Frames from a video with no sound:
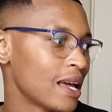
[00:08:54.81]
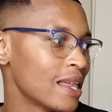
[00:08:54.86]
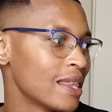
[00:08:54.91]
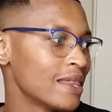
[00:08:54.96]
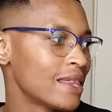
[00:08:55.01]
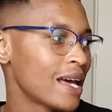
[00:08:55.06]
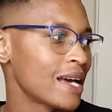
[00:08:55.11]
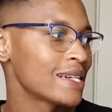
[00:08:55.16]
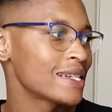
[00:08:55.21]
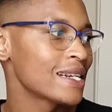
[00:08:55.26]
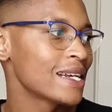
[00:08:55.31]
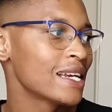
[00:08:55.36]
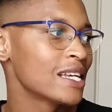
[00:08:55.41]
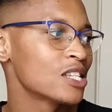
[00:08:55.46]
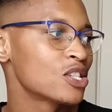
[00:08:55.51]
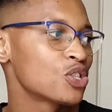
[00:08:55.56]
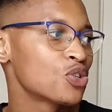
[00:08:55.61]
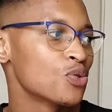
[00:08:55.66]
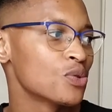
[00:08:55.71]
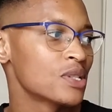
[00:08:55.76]
That
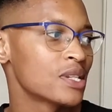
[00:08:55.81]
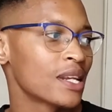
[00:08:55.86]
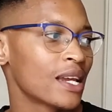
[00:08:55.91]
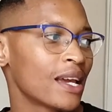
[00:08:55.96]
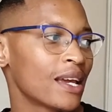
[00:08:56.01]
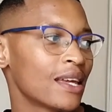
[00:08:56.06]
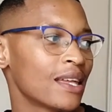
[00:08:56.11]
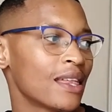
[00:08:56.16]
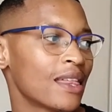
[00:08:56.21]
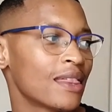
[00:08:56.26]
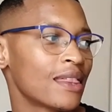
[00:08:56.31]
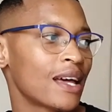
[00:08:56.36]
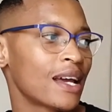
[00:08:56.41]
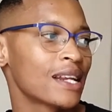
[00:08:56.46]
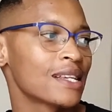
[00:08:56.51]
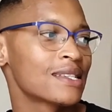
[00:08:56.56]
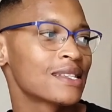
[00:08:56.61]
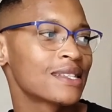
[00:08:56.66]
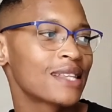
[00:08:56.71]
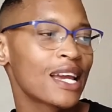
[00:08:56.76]
is to say
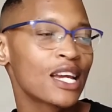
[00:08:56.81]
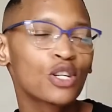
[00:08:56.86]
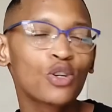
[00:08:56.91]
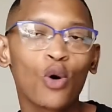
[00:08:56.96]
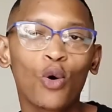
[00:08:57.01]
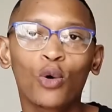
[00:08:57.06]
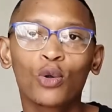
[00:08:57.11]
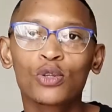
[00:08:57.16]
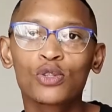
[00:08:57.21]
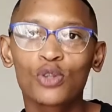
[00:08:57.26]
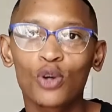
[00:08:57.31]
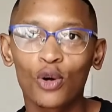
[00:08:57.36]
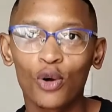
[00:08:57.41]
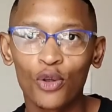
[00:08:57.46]
that a state holds